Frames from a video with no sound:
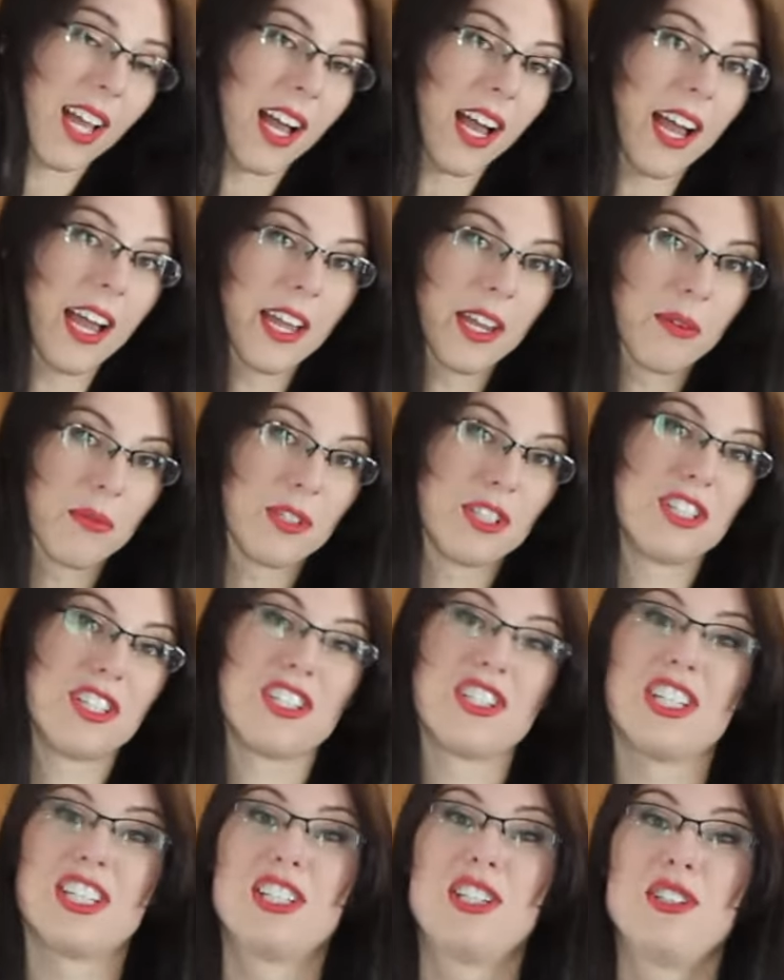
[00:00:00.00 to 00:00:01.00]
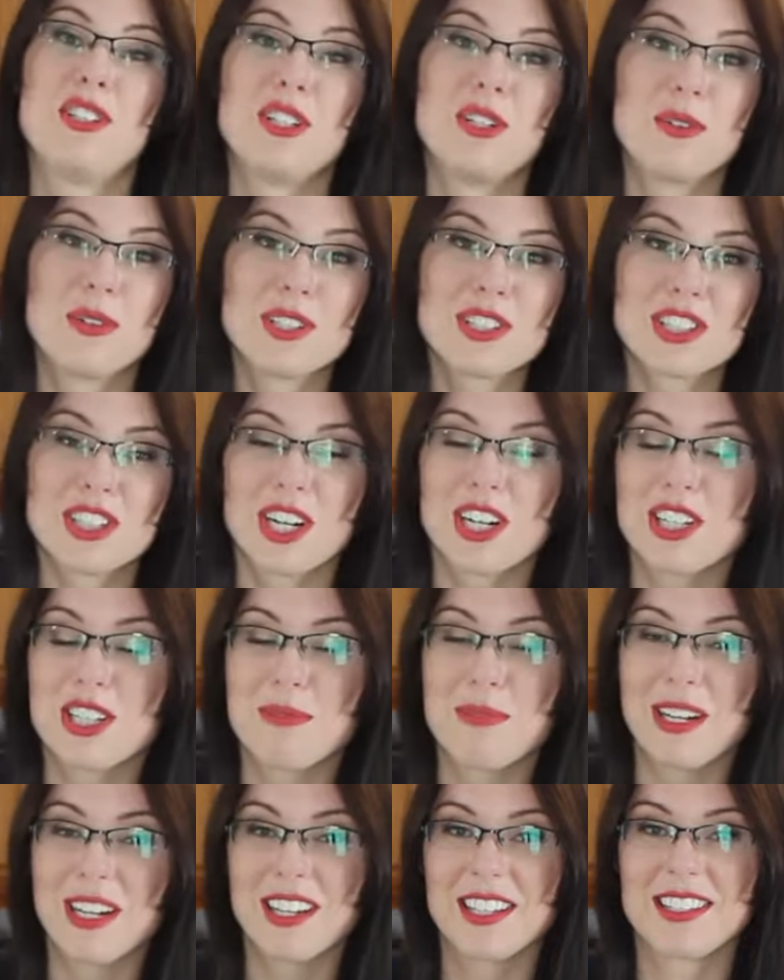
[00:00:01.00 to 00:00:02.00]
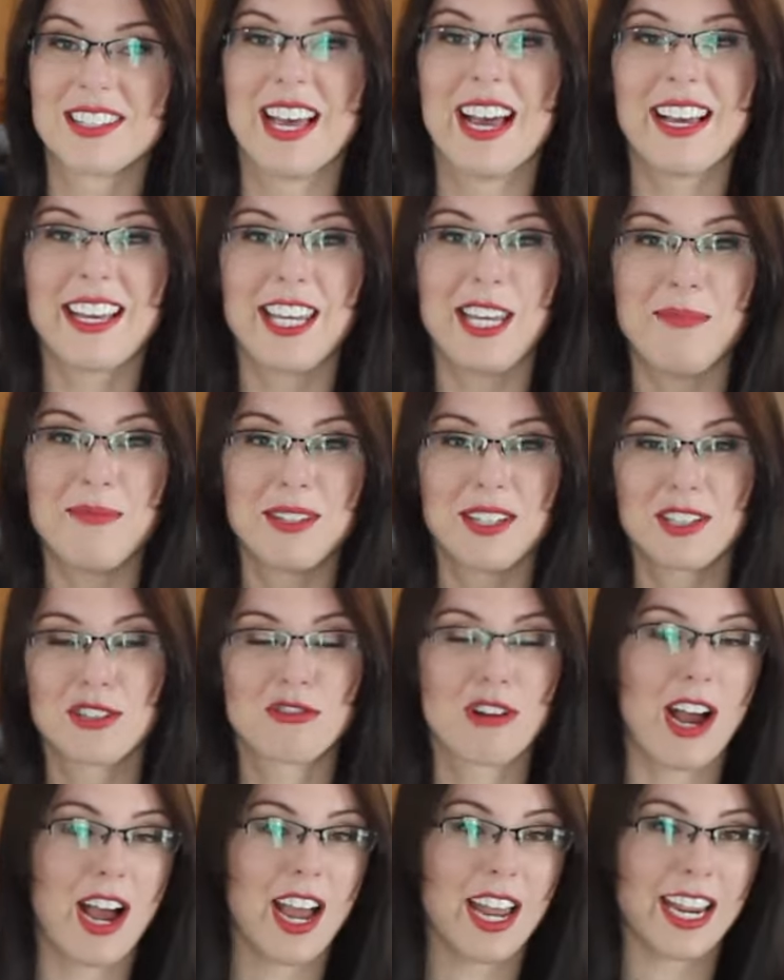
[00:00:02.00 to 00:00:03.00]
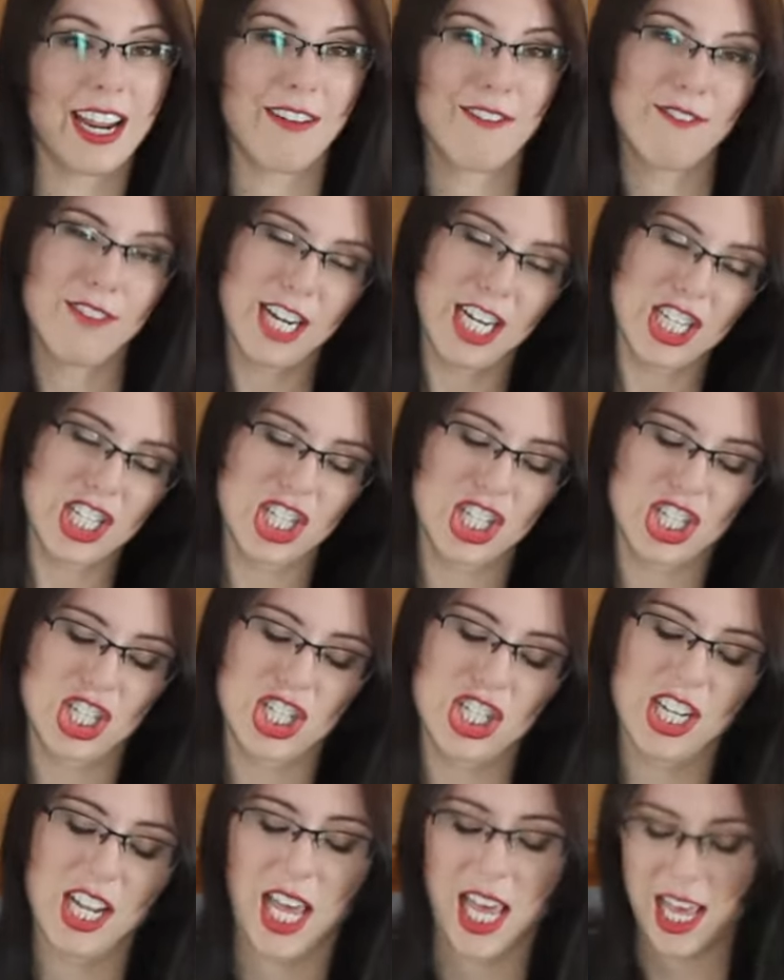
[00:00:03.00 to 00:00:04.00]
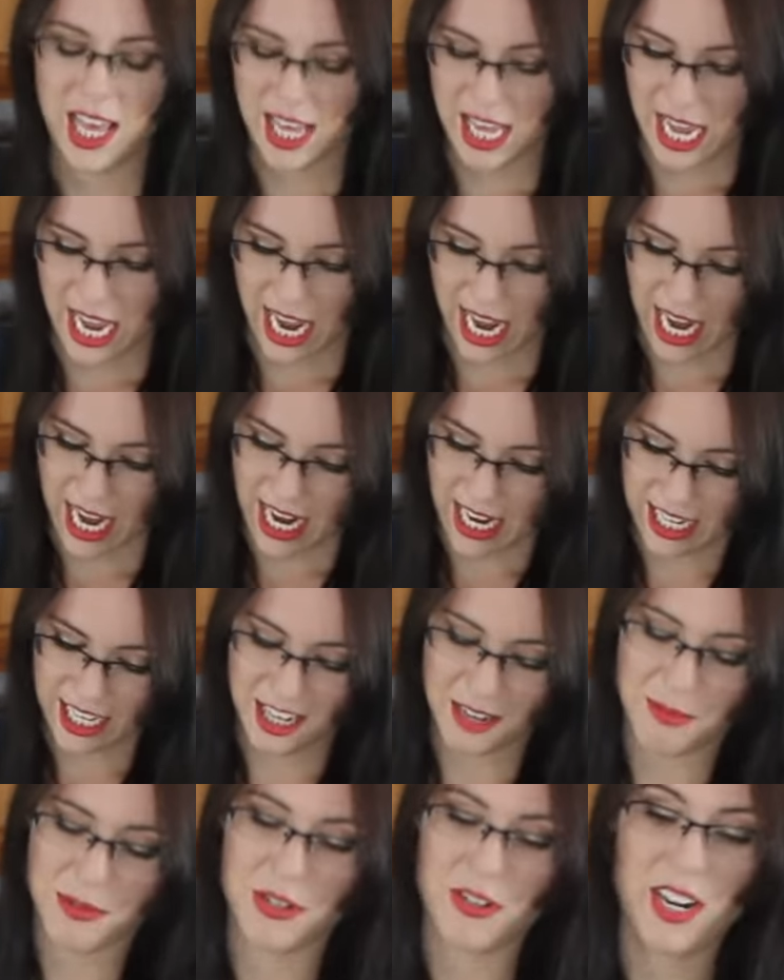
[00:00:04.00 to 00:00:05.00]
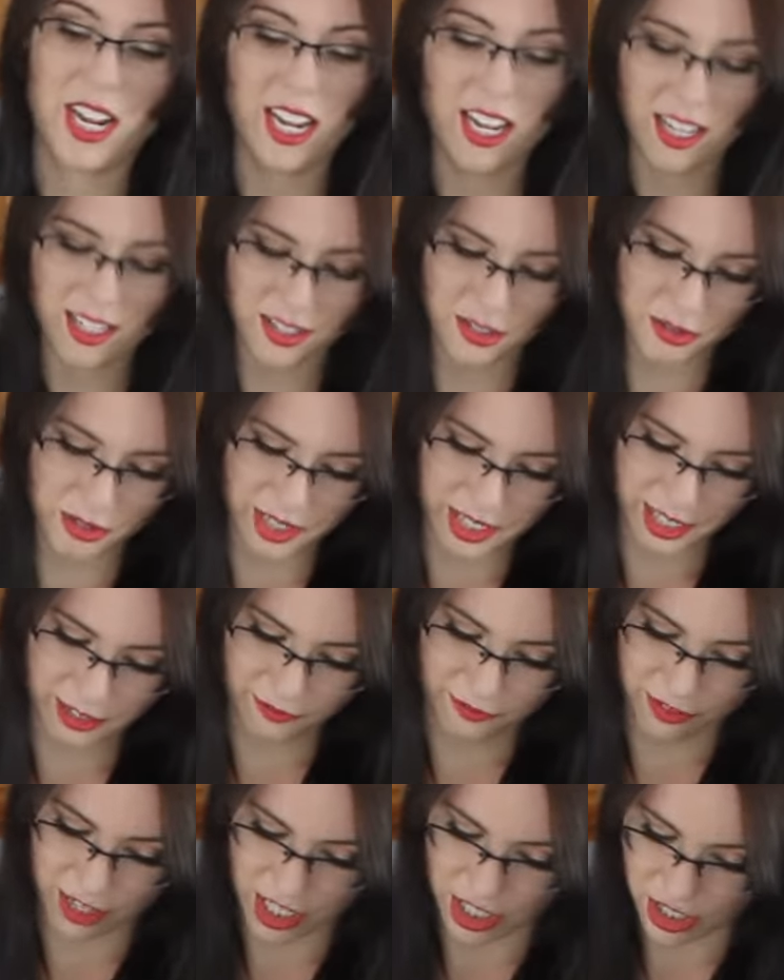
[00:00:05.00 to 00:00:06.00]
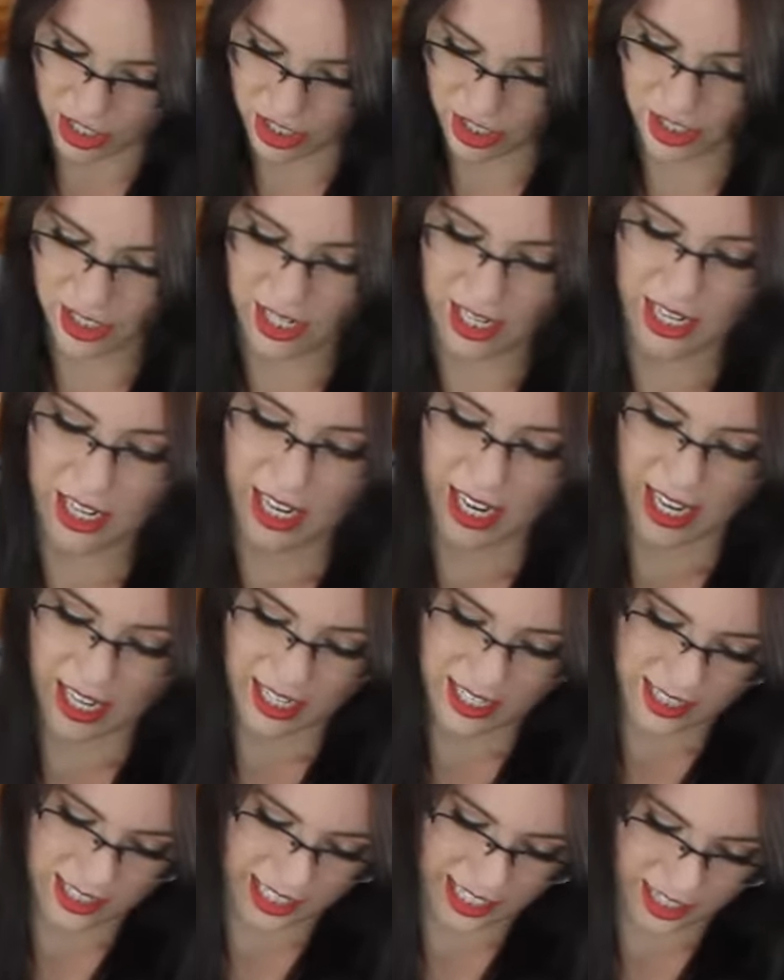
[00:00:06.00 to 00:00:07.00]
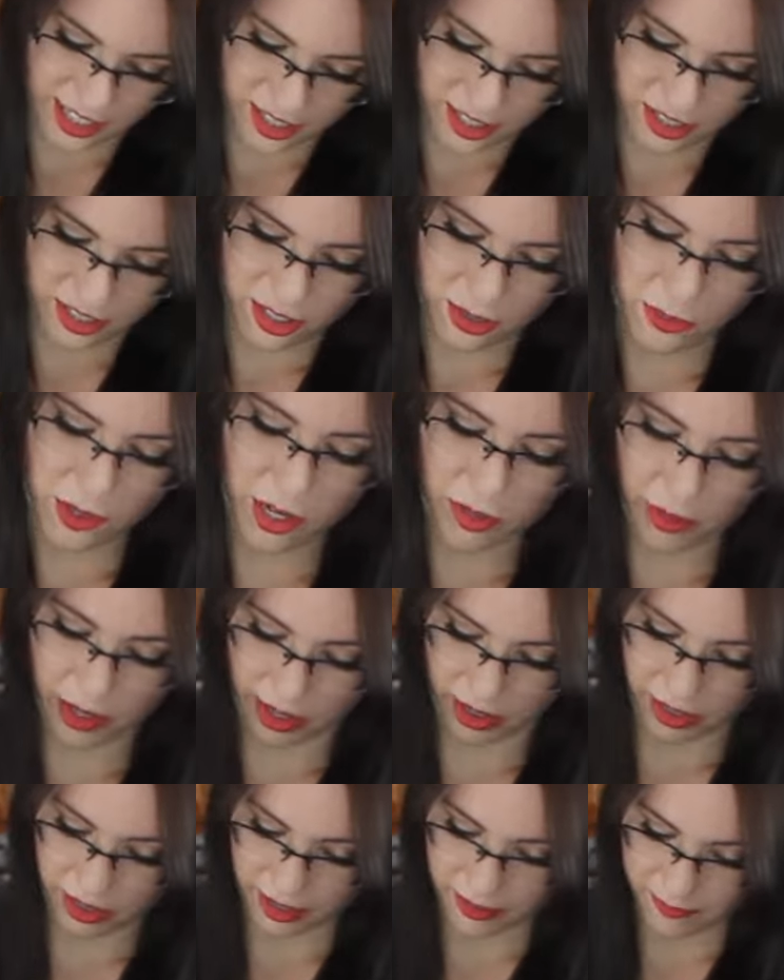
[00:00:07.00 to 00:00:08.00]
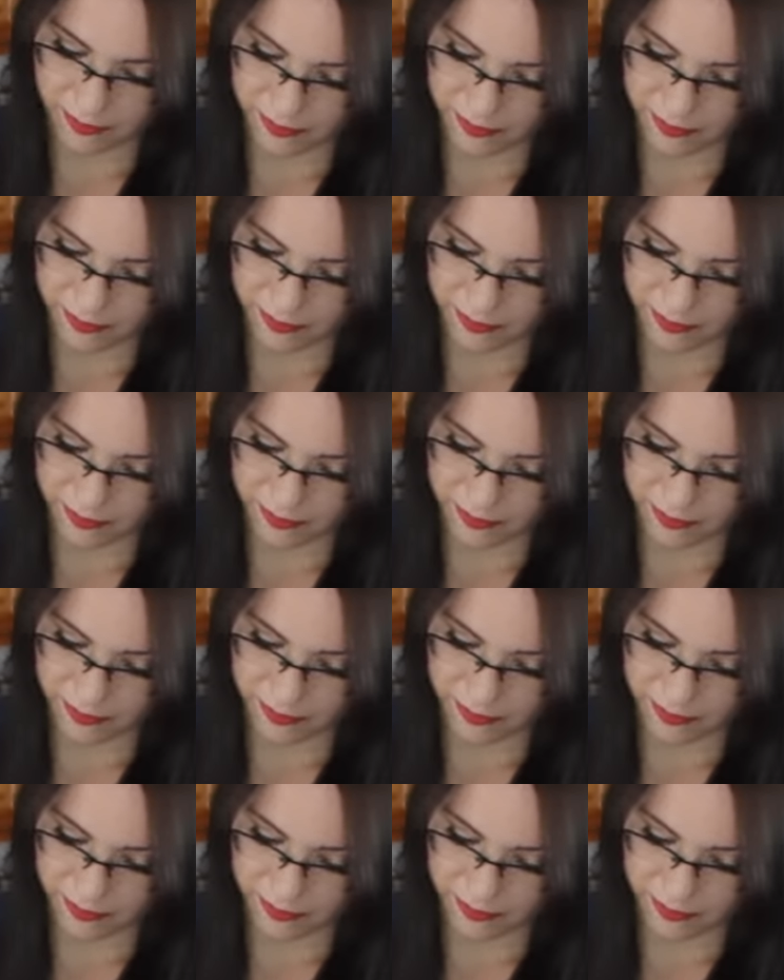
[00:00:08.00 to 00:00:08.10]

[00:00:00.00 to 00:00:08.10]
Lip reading: I would suggest using cornstarch, because that keeps it dry and fresh, and it keeps your hands dry and fresh, and it's easier to work with.